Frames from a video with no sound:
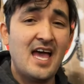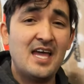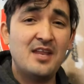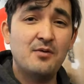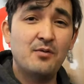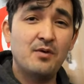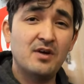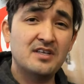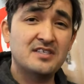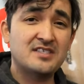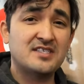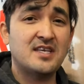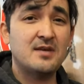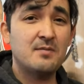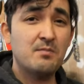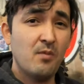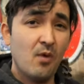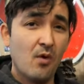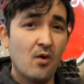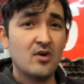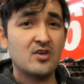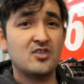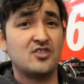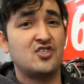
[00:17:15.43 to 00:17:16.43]
and you want to see
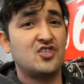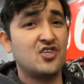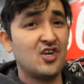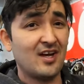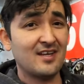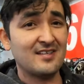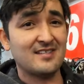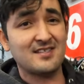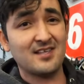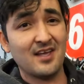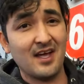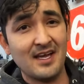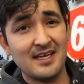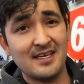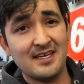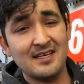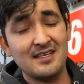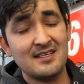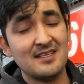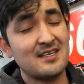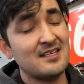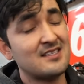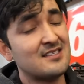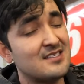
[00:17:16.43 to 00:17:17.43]
more just like
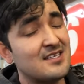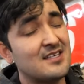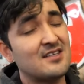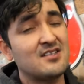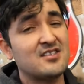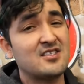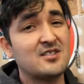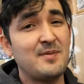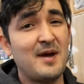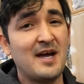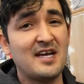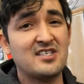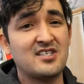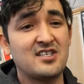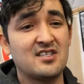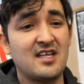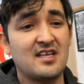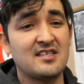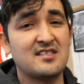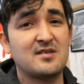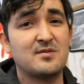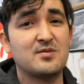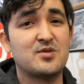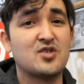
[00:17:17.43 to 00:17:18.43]
it, consider smashing
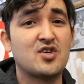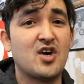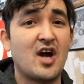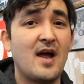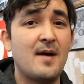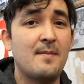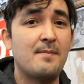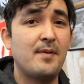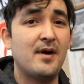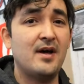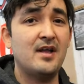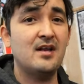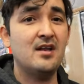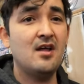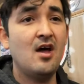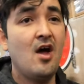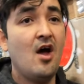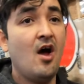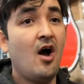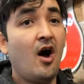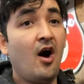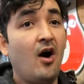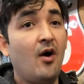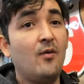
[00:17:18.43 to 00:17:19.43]
that subscribe button.
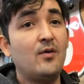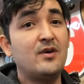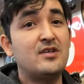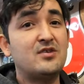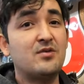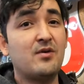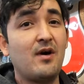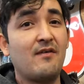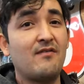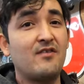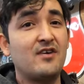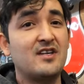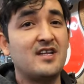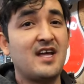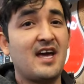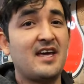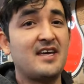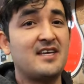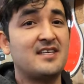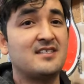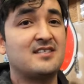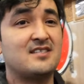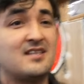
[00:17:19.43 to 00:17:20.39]
All we do every day